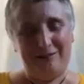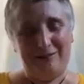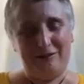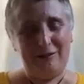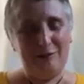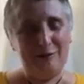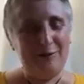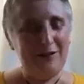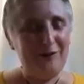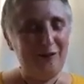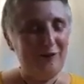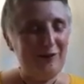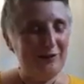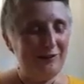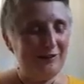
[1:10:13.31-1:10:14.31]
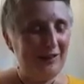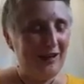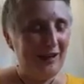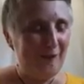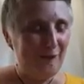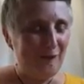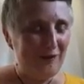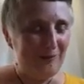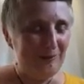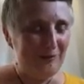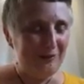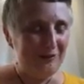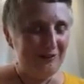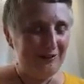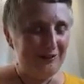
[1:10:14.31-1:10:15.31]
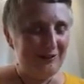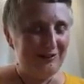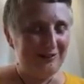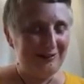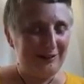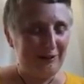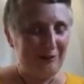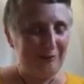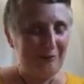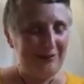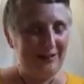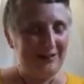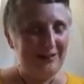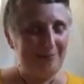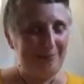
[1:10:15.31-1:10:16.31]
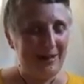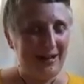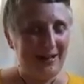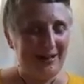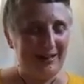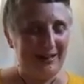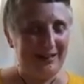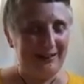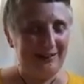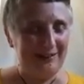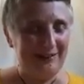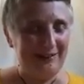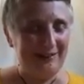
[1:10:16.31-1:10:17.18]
Do what feels comfortable to the soul and the mind.